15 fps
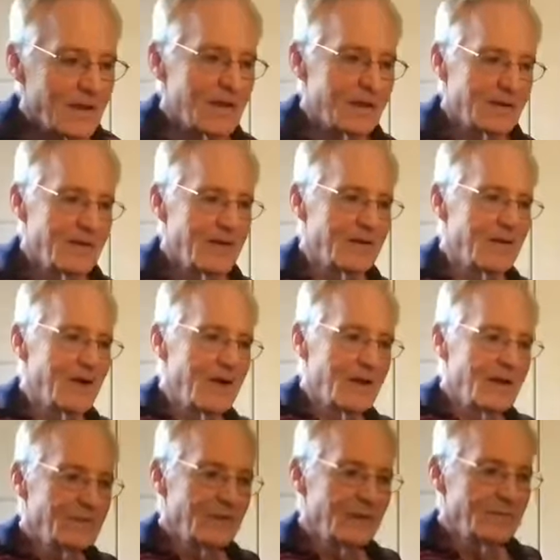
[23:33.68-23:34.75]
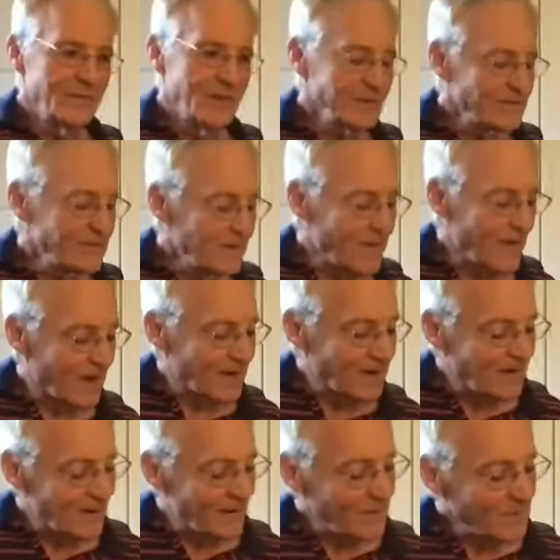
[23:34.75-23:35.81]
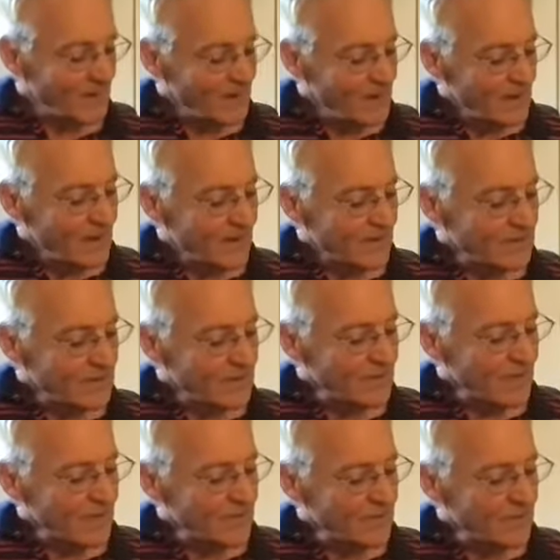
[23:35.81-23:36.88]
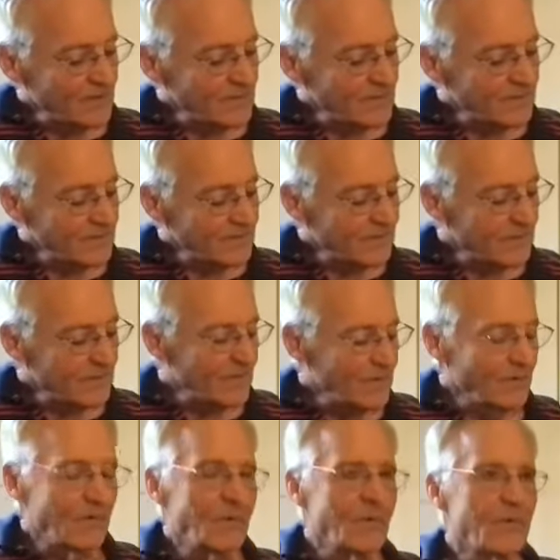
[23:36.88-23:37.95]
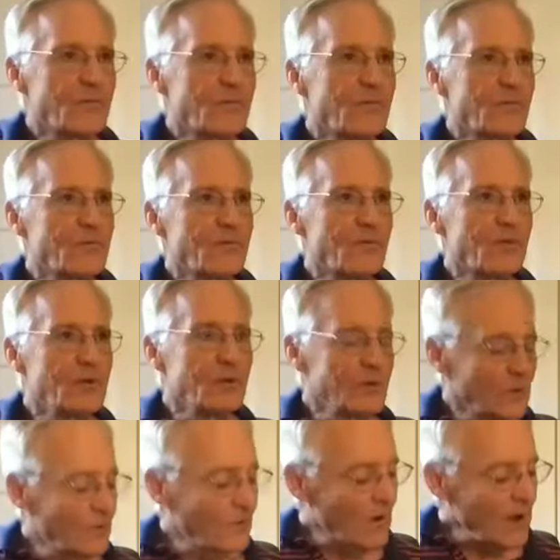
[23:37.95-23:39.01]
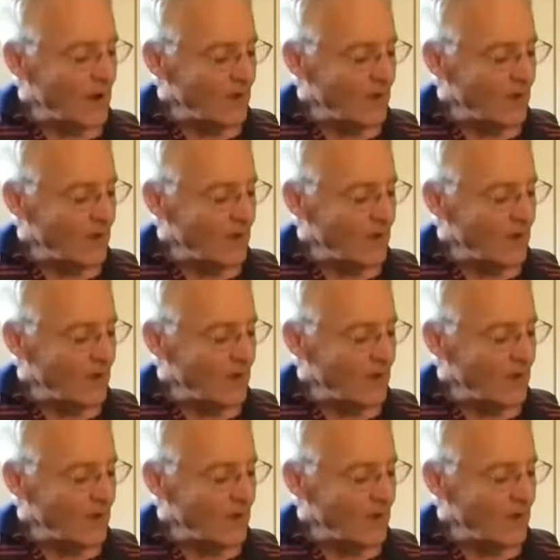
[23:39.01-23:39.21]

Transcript: Yeah, no, I see that. And then for you, why